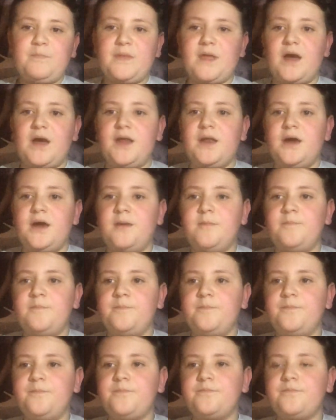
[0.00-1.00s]

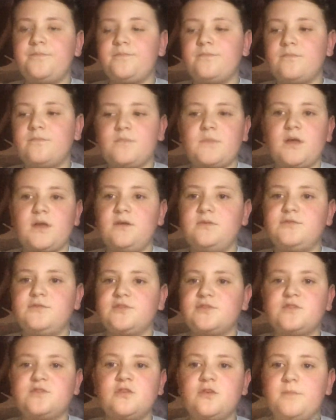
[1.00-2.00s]
and
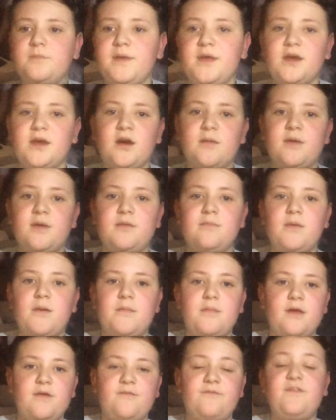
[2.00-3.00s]
just too big. I mean,
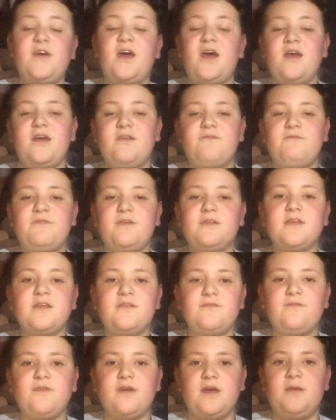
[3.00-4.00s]
it
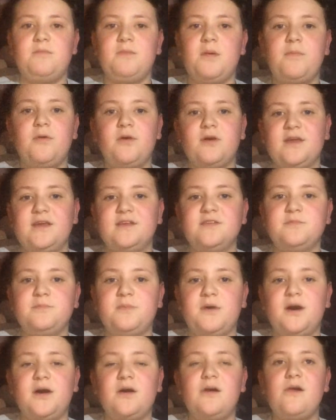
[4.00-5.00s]
did fit in my pockets,
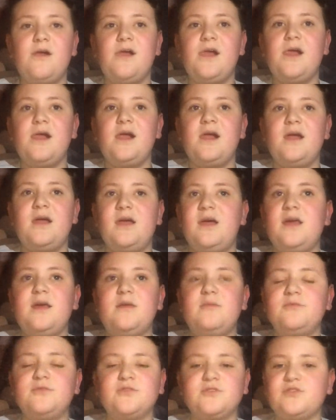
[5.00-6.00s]
but
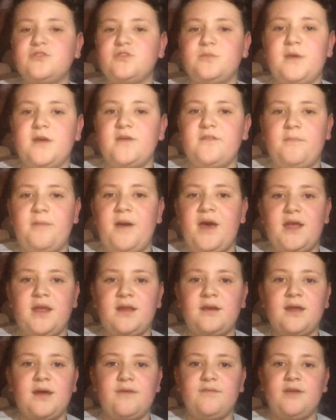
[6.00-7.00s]
it was just a bit of a
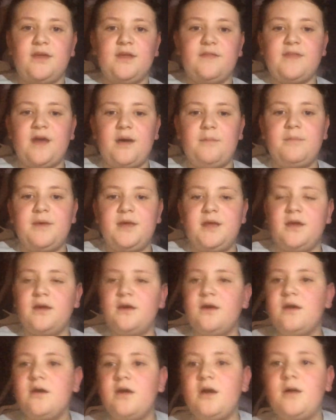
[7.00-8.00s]
pain having it that big.
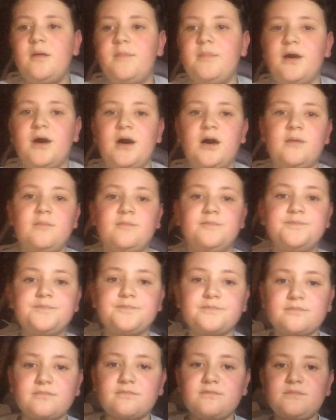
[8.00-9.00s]
But
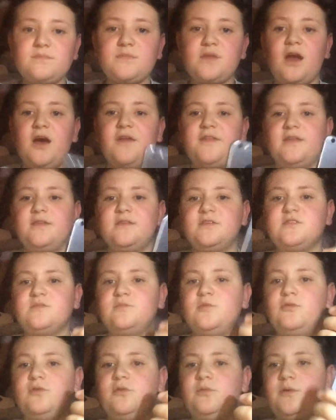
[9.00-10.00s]
I think the
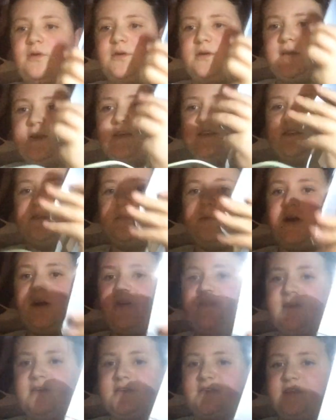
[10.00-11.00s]
smaller one is the
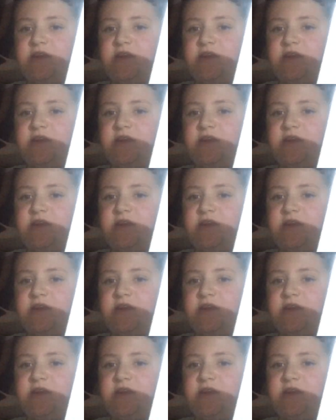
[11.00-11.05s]
perfect